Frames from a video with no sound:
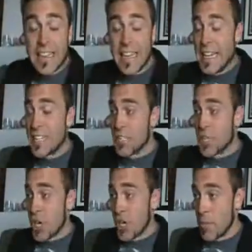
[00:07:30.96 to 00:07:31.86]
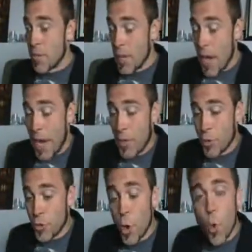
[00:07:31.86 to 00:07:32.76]
Ladies and gentlemen, I
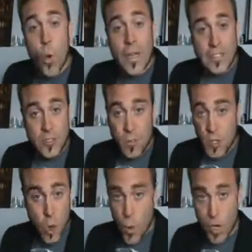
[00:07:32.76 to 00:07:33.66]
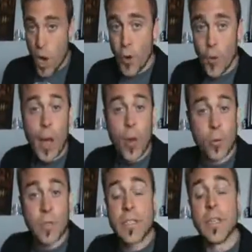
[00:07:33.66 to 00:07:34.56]
don't know what's been going on
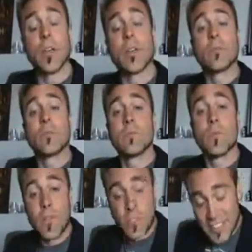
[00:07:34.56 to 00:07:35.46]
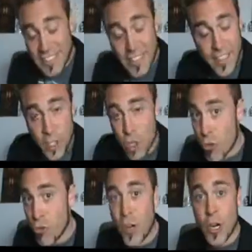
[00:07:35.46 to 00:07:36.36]
around here. We've seen an
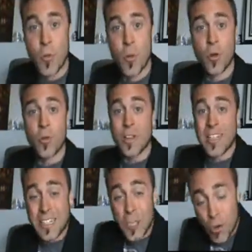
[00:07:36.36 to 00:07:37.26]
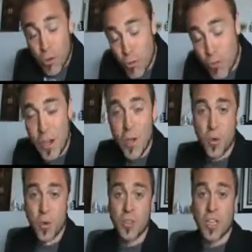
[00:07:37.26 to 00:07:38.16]
incredible,
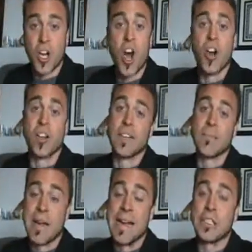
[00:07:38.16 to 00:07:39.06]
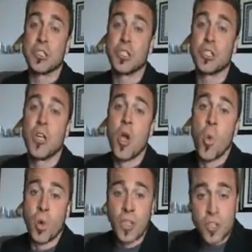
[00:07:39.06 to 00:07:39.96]
incredible gauntlet match
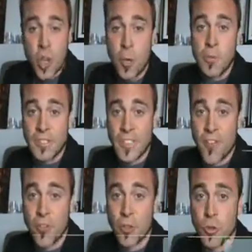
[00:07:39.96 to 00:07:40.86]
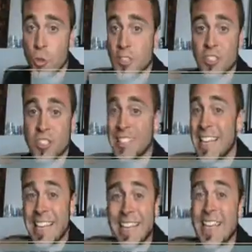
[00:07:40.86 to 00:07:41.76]
where Tom Severn was just
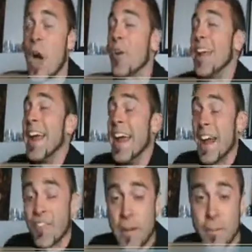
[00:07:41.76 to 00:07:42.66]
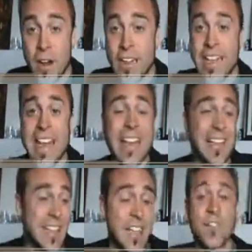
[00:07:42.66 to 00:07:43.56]
taking out everybody
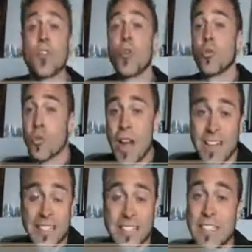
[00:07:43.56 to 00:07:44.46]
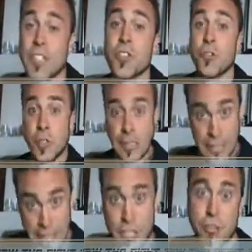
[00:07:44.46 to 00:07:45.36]
left, right, and center.
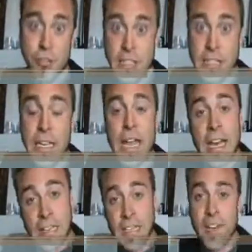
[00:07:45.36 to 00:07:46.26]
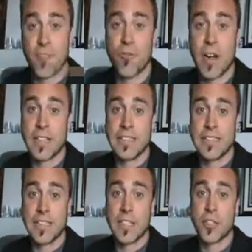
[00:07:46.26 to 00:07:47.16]
Literally left, right, and
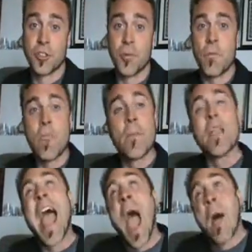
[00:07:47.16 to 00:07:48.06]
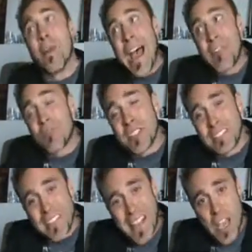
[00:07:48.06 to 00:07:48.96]
center. But at
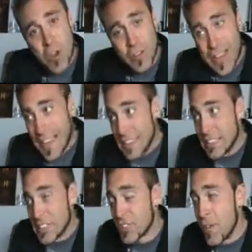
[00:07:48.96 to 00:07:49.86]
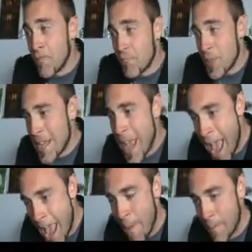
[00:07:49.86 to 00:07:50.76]
the tail end, something
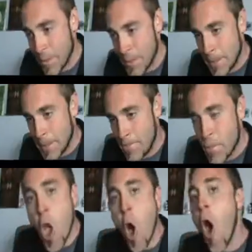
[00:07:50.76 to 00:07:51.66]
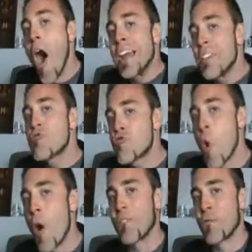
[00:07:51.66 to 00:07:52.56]
happened. I
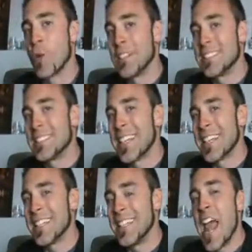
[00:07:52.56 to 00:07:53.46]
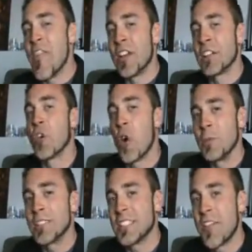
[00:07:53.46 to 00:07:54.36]
thought for a second that
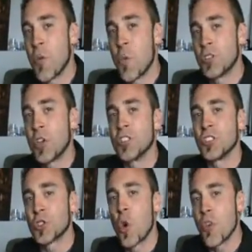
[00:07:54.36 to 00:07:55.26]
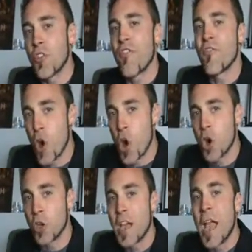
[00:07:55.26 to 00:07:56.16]
Tom Sever was going to score the
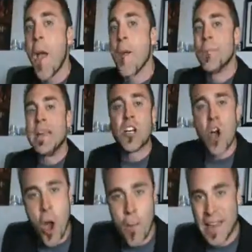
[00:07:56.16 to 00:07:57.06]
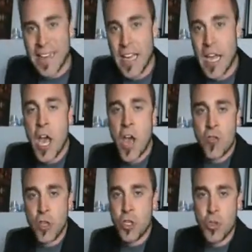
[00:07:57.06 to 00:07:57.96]
fall, becoming
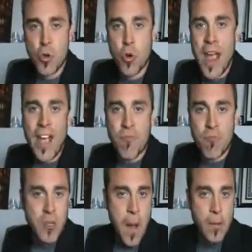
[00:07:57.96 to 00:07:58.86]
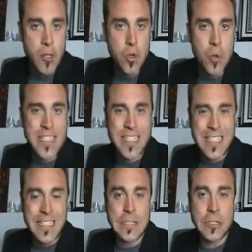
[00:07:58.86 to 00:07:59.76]
the new FPW
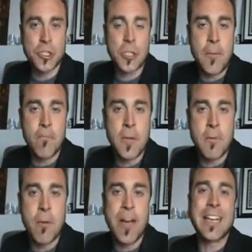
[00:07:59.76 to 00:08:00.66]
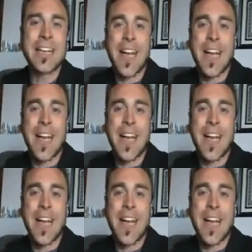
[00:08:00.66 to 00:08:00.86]
Gauntlet champion by